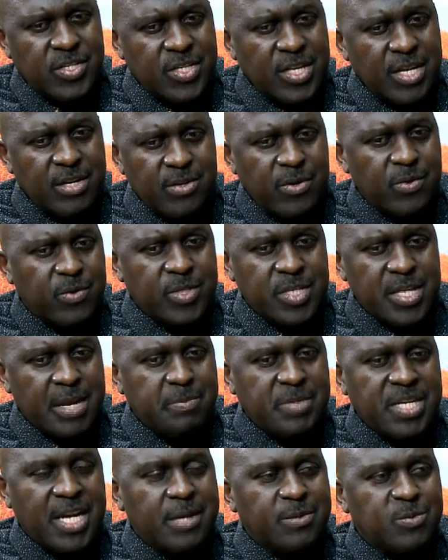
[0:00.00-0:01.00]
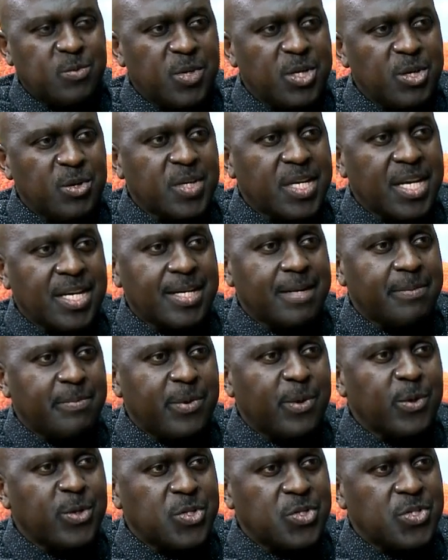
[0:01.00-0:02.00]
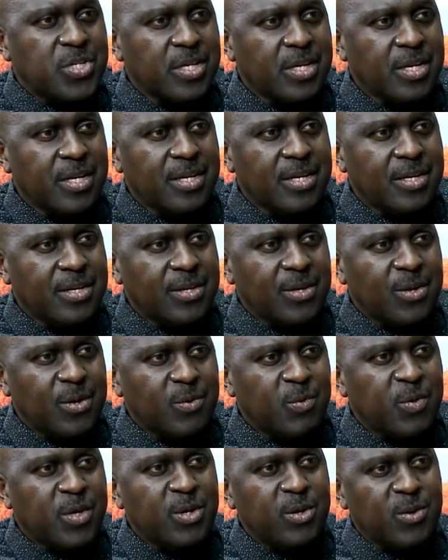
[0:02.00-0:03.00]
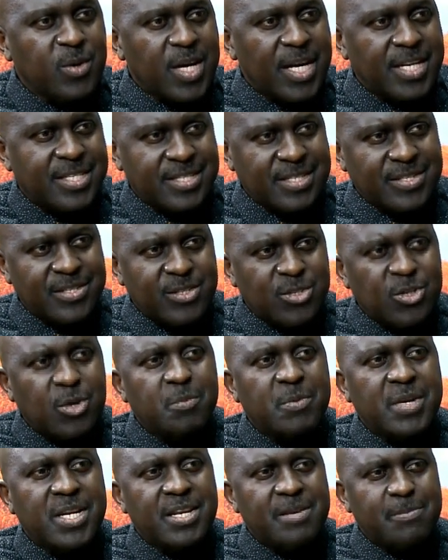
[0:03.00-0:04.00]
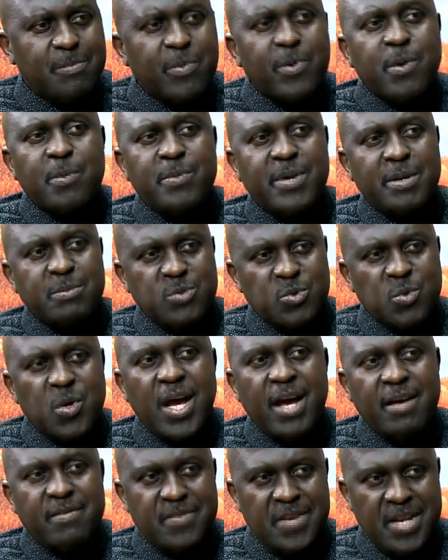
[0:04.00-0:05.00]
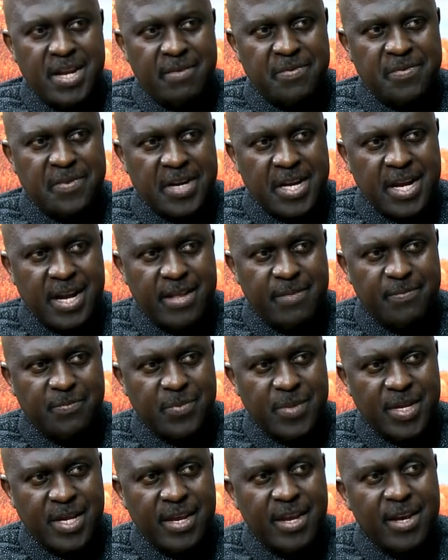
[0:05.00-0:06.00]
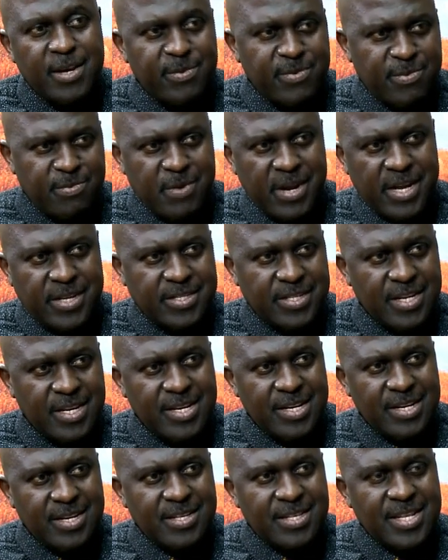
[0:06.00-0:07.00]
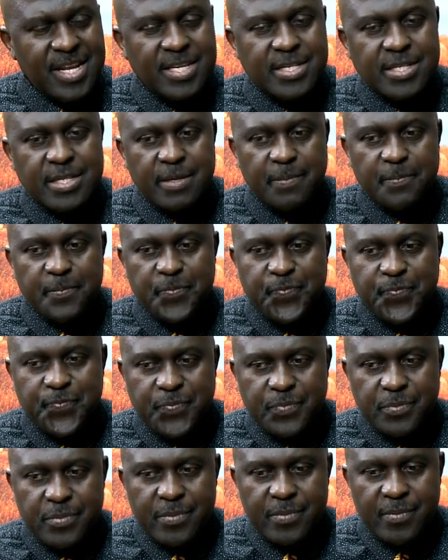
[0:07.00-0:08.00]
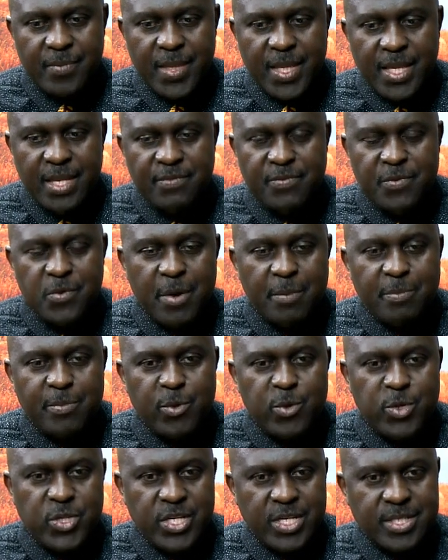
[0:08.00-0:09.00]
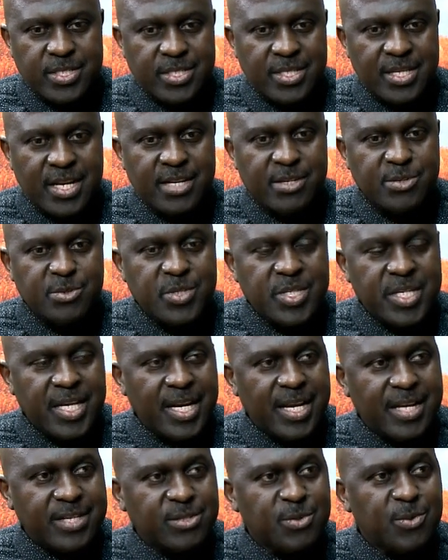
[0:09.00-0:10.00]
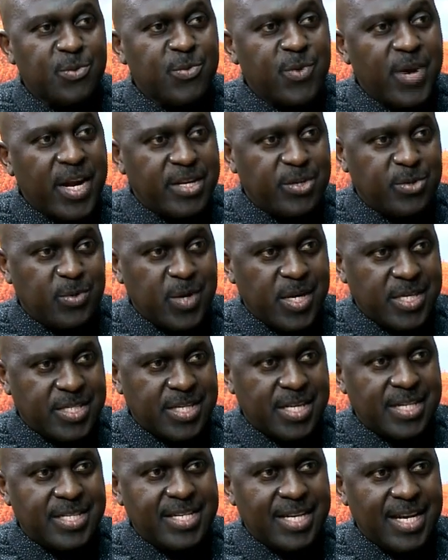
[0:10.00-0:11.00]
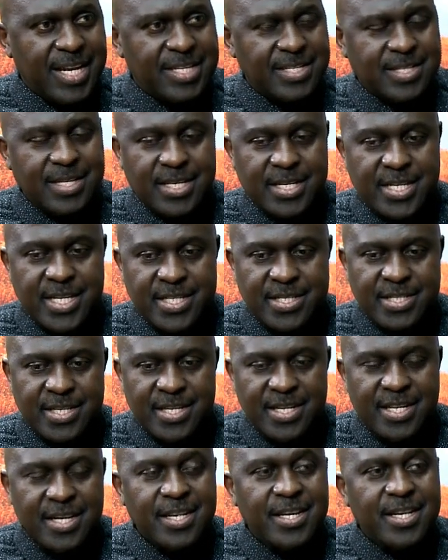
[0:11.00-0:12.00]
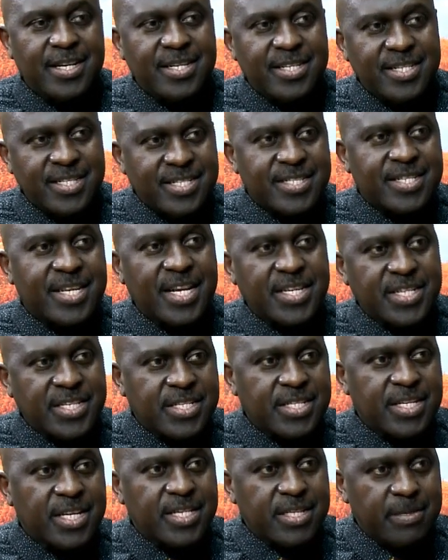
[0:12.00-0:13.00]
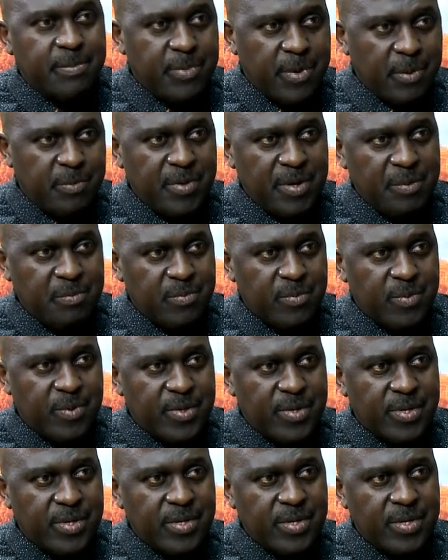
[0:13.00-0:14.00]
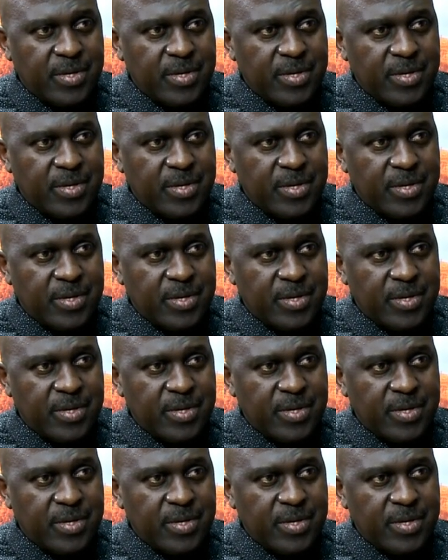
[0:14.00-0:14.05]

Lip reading: she said, "Look, sometimes we don't get approached. We look at so many problems we have in Africa, health-wise, that if you approach us and you tell us or write to us and tell us that, listen, such and such a problem,